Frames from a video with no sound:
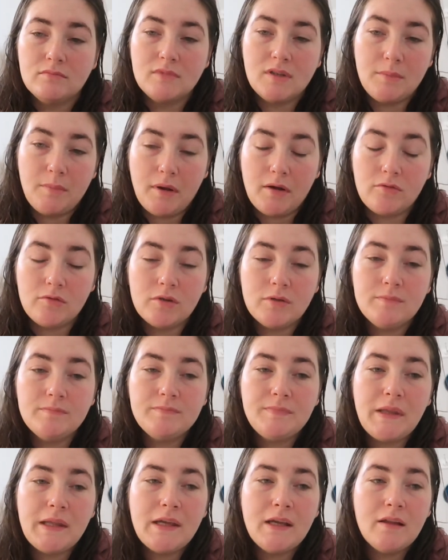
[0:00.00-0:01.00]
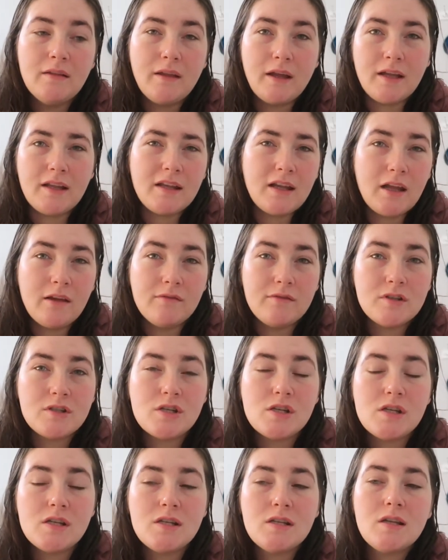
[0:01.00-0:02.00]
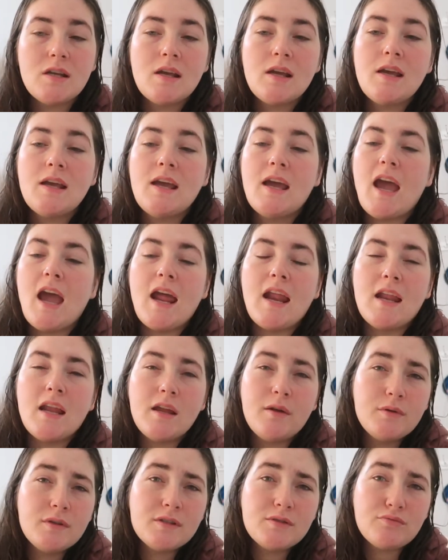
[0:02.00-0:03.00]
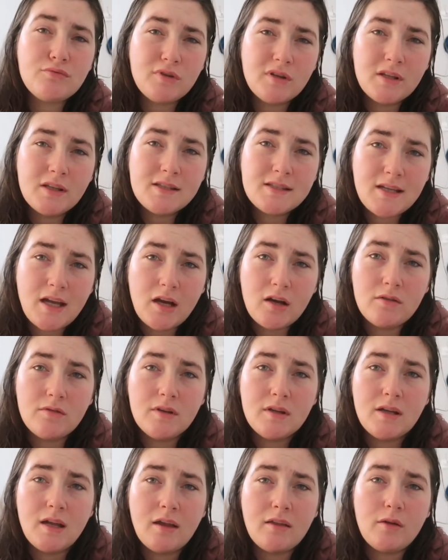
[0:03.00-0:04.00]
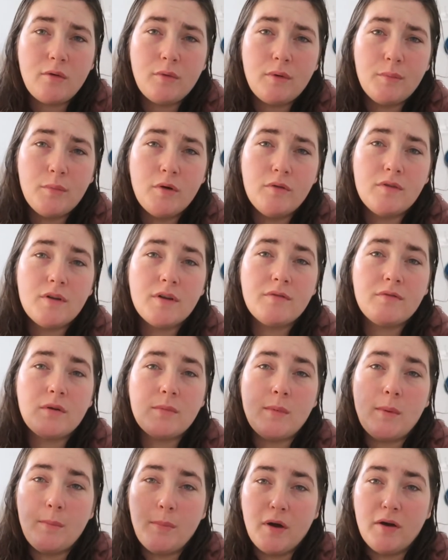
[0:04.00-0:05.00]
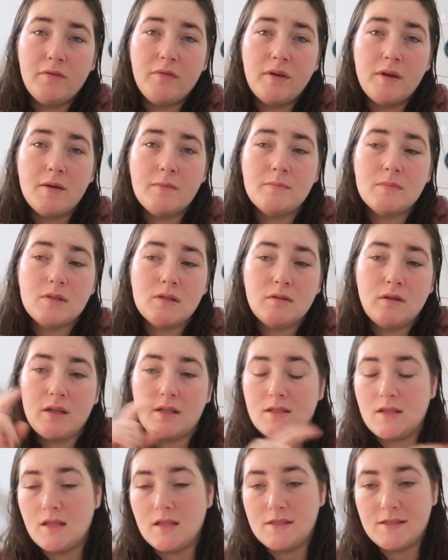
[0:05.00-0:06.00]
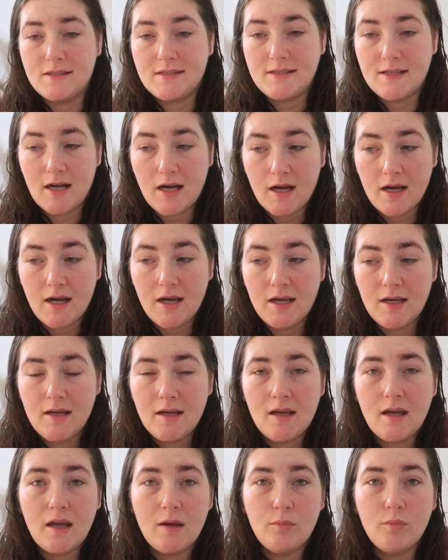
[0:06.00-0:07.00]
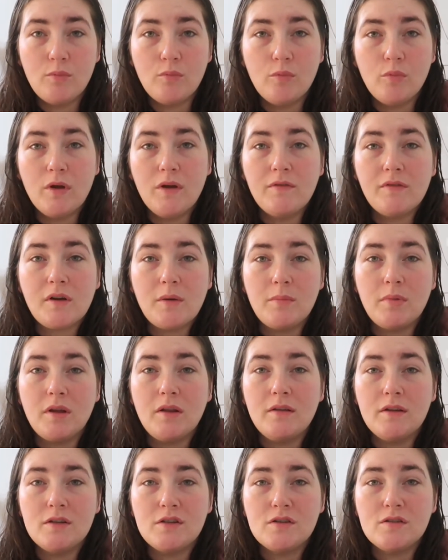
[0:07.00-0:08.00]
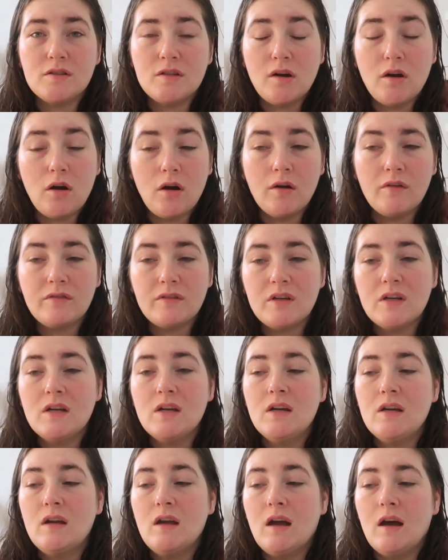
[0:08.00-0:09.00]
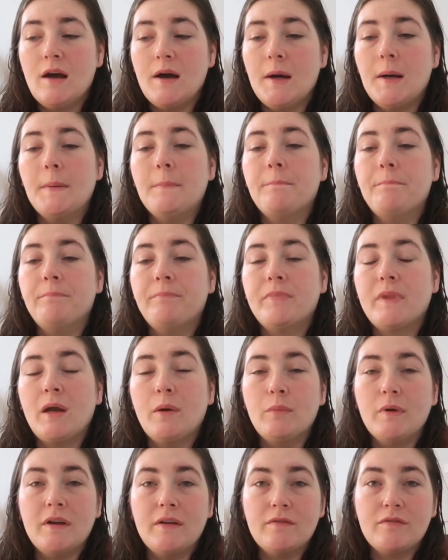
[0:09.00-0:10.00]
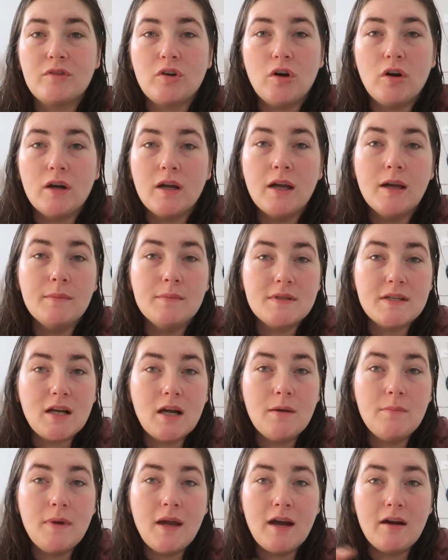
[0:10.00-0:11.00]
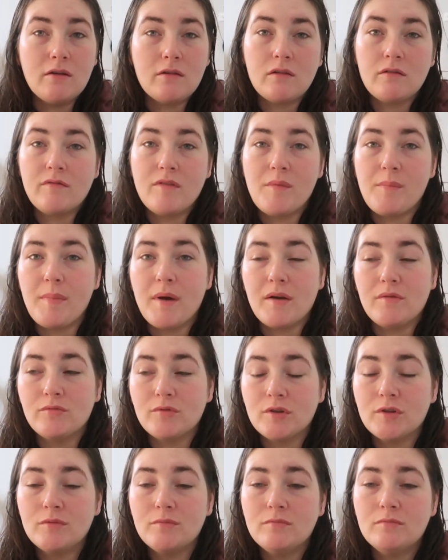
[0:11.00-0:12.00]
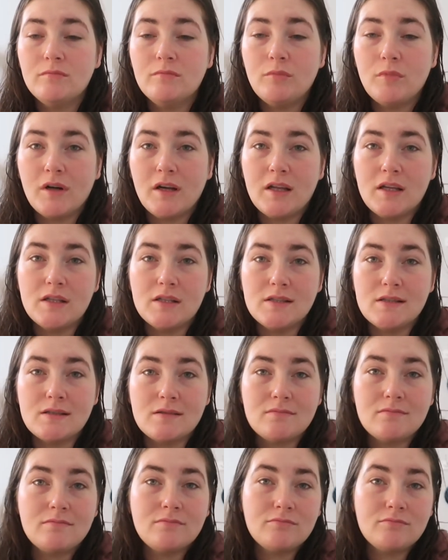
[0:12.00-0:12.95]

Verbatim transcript: the bedroom like night vision and he was really scared of it now that we moved it from above him to like the side and we've completely turned it off um, and we've taught him to come out of the bedroom when he's